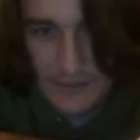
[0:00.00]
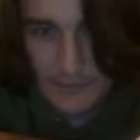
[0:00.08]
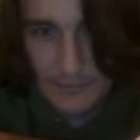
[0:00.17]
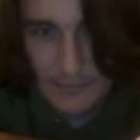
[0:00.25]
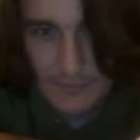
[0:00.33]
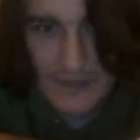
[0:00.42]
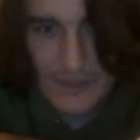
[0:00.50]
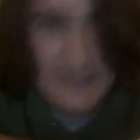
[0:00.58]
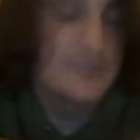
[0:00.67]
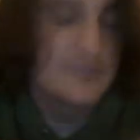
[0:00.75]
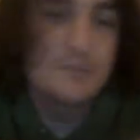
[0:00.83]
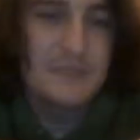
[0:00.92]
About
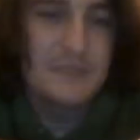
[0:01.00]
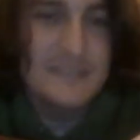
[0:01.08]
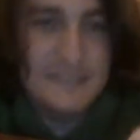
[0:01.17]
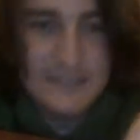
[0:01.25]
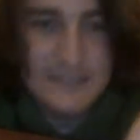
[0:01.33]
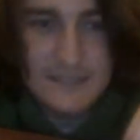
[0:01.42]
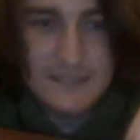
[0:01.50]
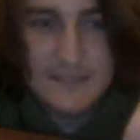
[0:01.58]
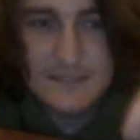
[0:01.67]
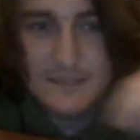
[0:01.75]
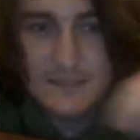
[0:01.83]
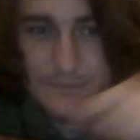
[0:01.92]
100
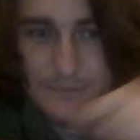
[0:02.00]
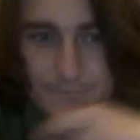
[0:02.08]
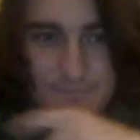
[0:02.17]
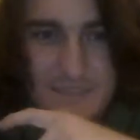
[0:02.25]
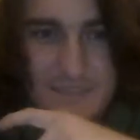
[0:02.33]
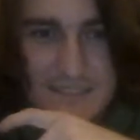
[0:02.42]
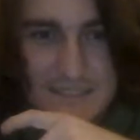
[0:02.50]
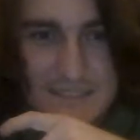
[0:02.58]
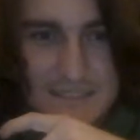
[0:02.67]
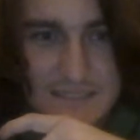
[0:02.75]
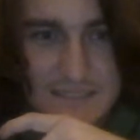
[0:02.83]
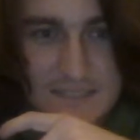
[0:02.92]
pieces, 10
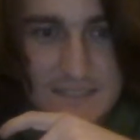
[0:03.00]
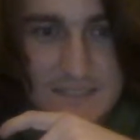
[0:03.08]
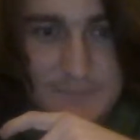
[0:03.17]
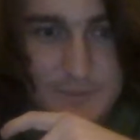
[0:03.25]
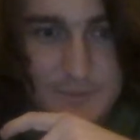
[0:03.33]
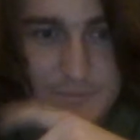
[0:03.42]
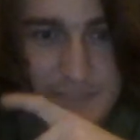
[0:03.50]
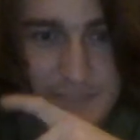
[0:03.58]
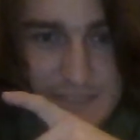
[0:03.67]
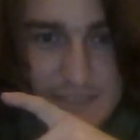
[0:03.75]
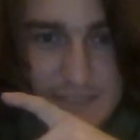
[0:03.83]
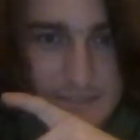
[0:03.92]
cents per
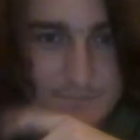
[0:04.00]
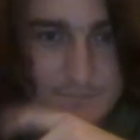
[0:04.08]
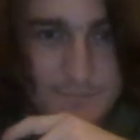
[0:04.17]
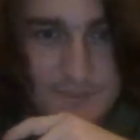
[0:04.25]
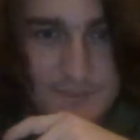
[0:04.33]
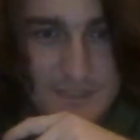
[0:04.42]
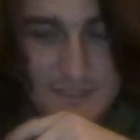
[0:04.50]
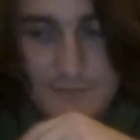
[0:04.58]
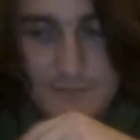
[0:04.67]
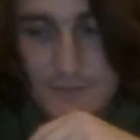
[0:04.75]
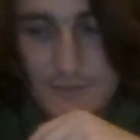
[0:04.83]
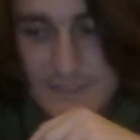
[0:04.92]
piece. Logic
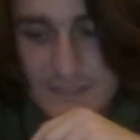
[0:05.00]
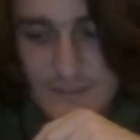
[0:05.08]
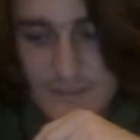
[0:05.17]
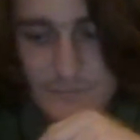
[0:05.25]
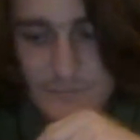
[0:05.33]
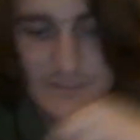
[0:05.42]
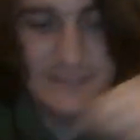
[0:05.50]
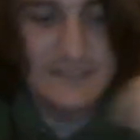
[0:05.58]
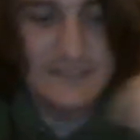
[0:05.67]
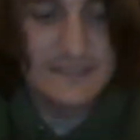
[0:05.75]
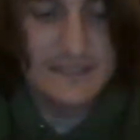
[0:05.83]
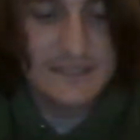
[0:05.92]
works out because
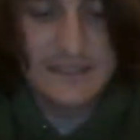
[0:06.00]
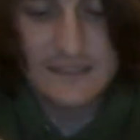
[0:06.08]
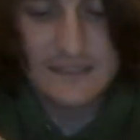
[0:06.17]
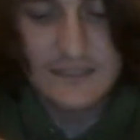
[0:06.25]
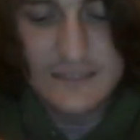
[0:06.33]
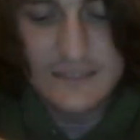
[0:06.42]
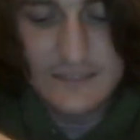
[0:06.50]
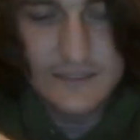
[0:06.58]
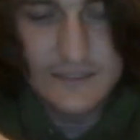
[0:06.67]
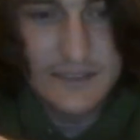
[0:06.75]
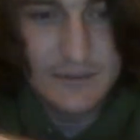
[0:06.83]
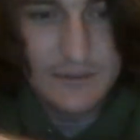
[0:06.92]
technically you get